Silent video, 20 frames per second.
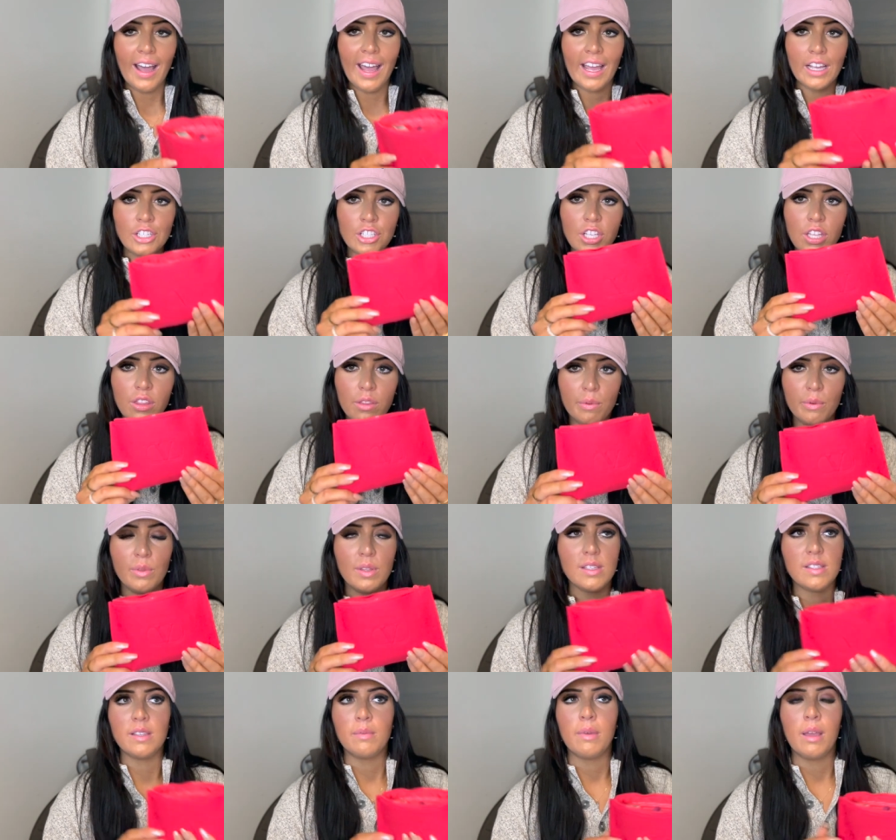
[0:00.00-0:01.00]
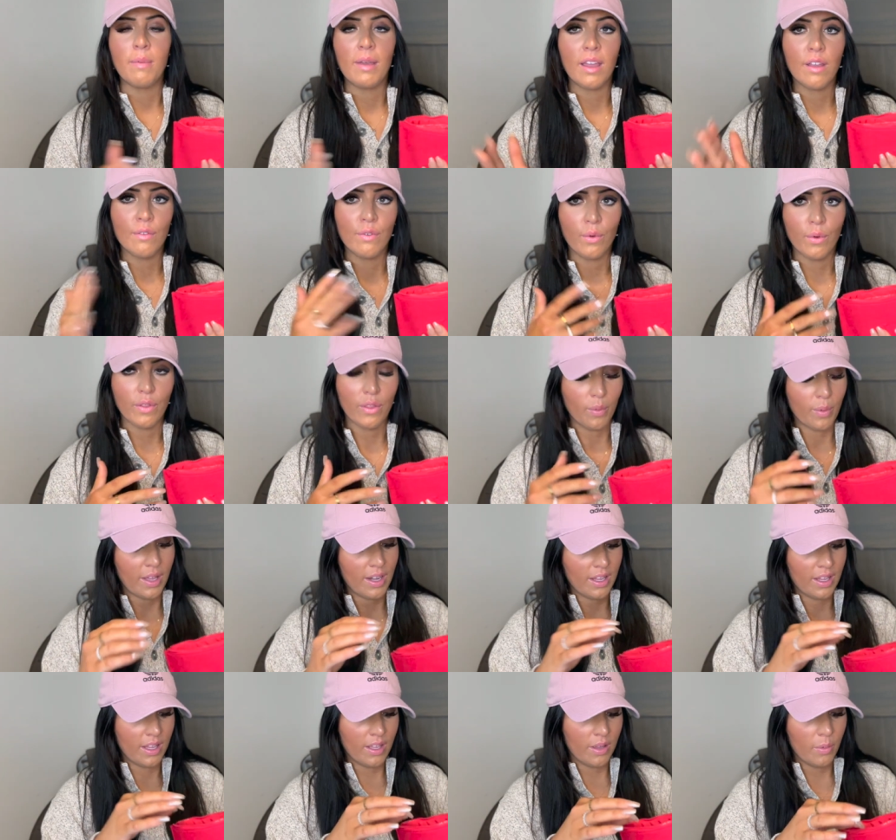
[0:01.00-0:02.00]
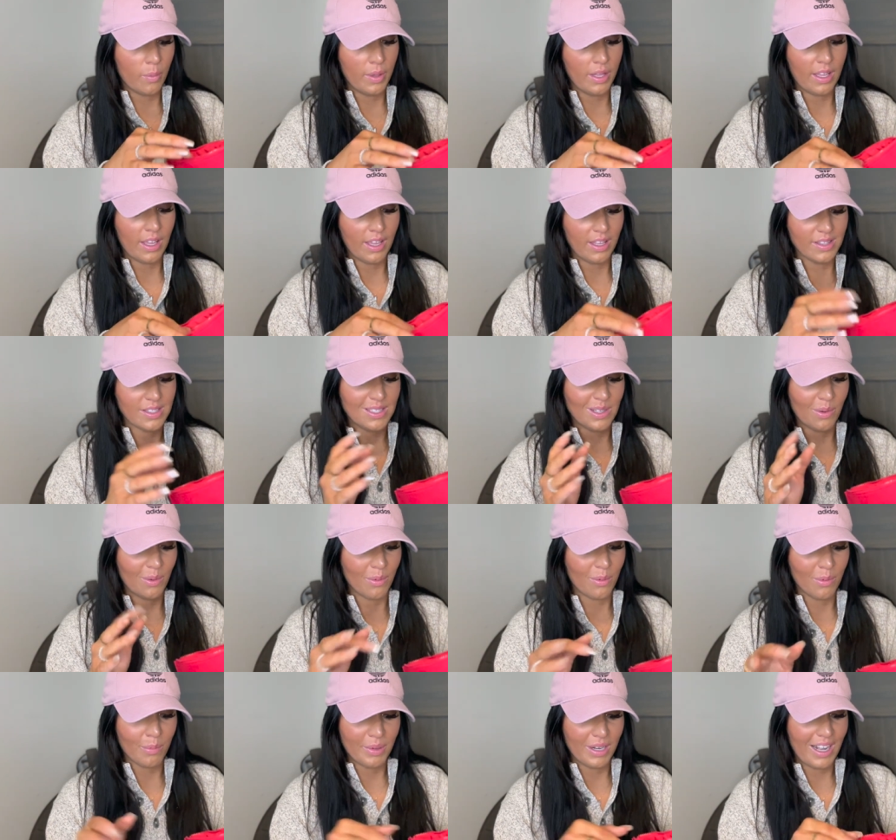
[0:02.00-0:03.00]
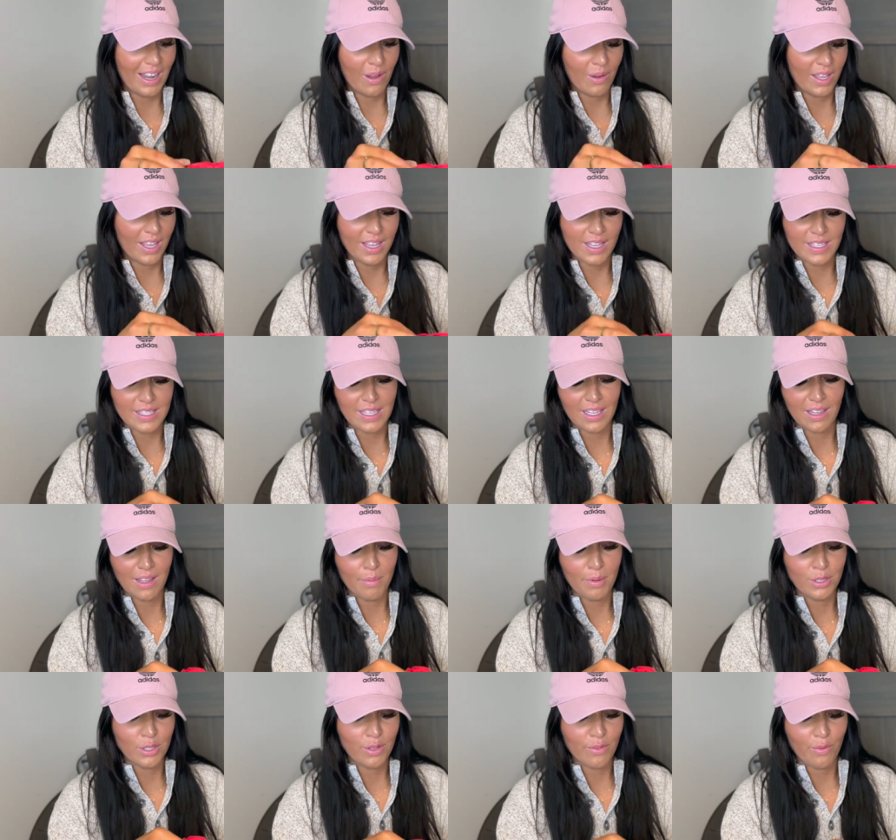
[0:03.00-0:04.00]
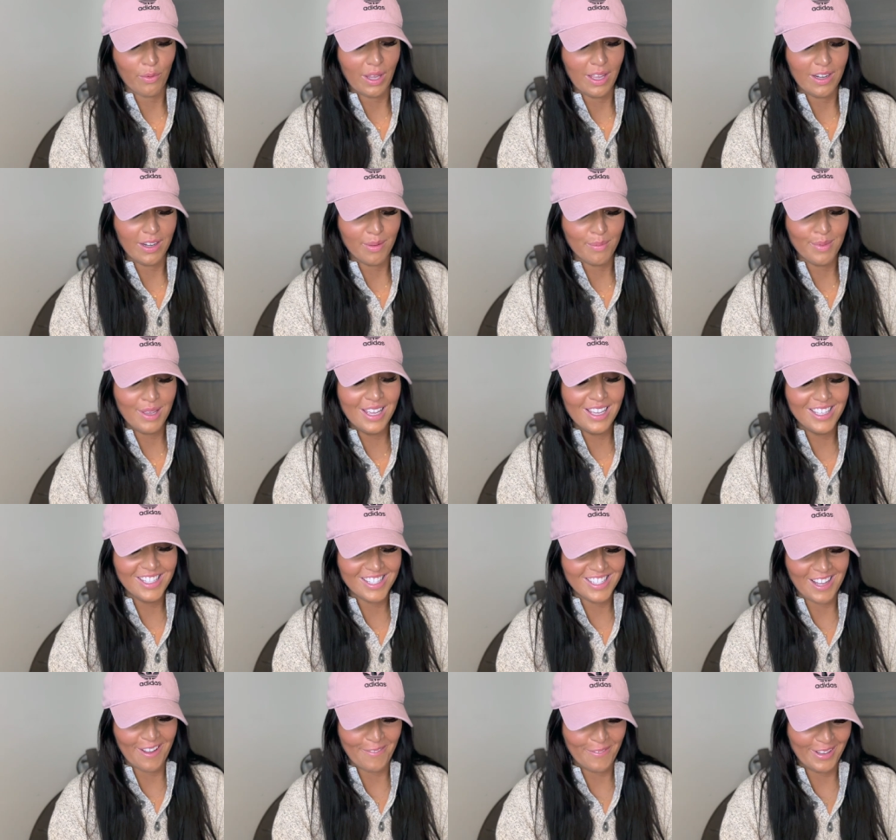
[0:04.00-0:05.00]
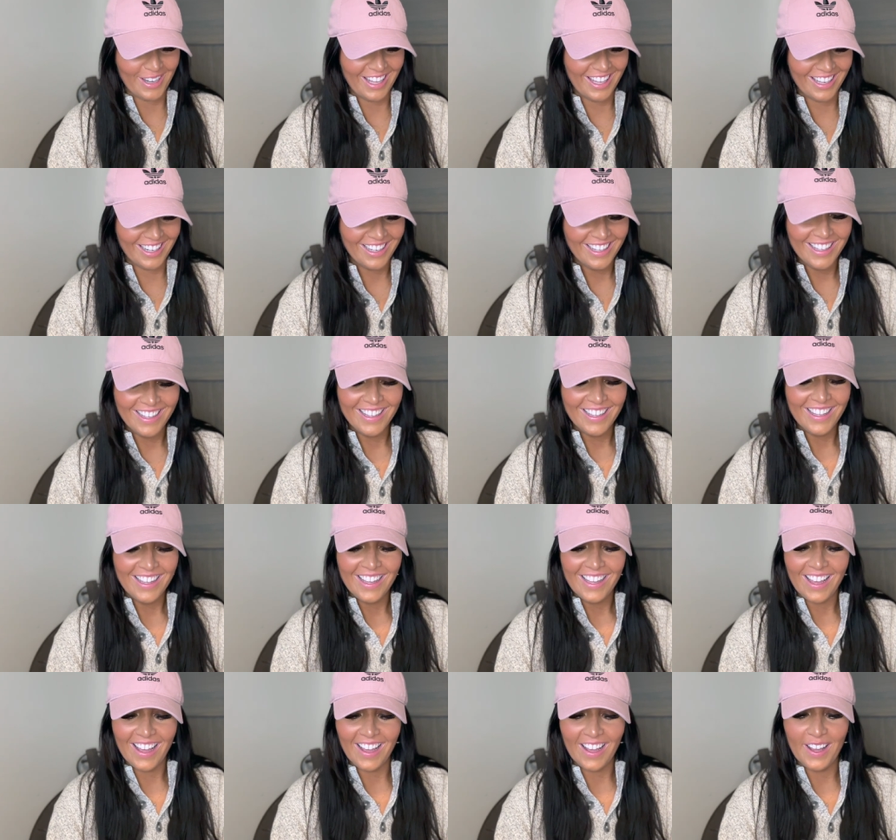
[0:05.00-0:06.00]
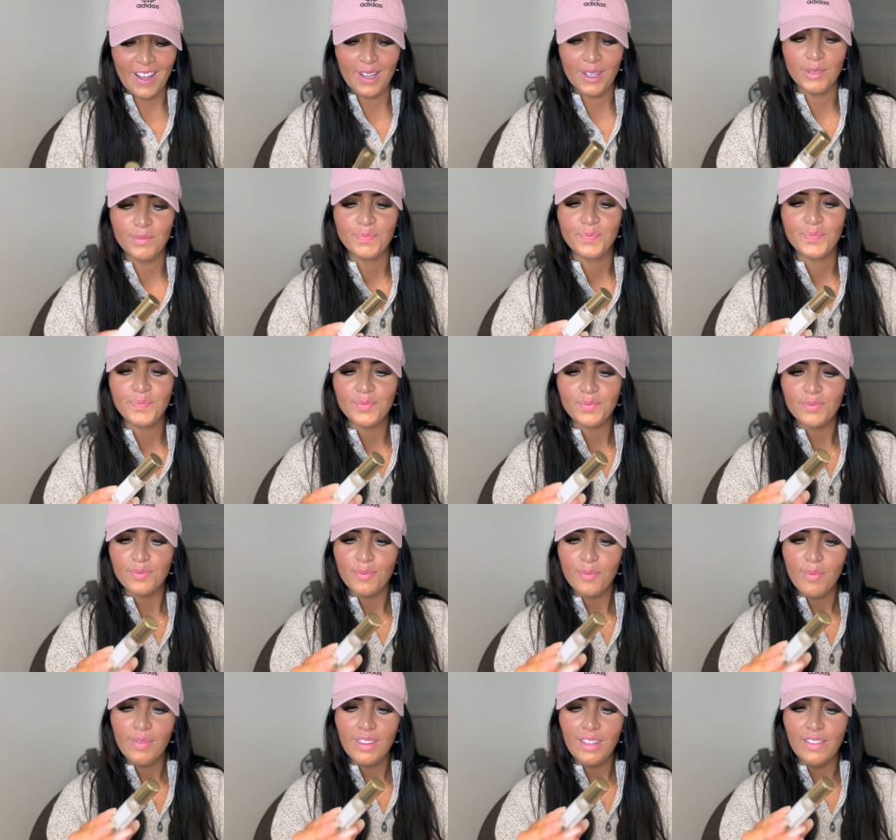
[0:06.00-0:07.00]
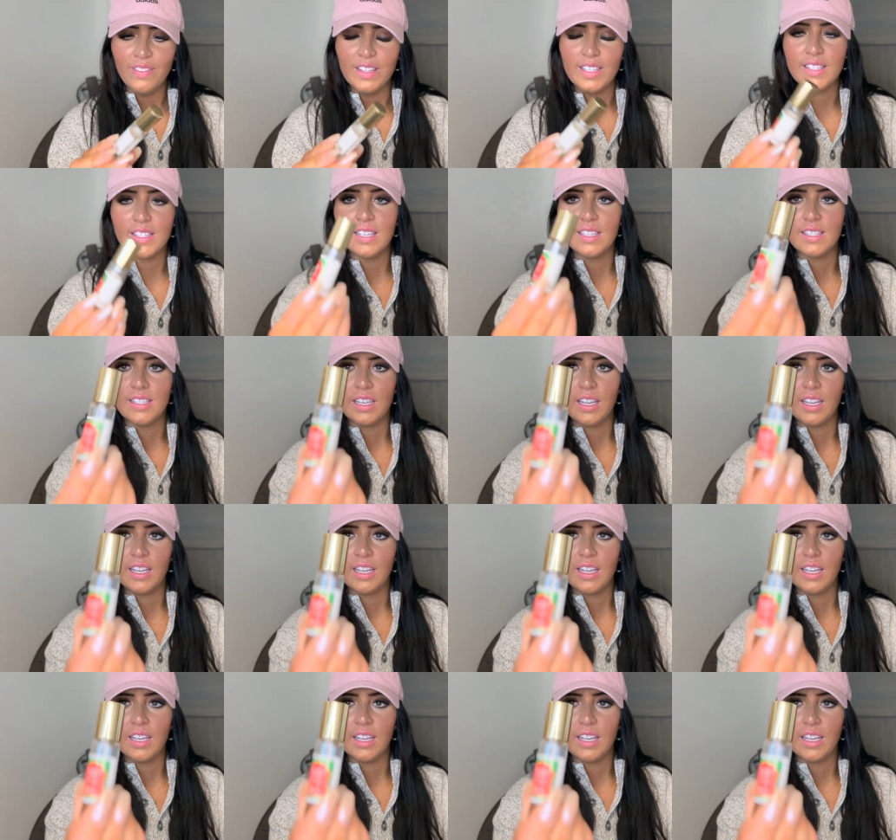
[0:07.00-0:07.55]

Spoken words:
actually threw this in my bag for the wedding weekend, so, but now it has like a bunch of random stuff in it. This is an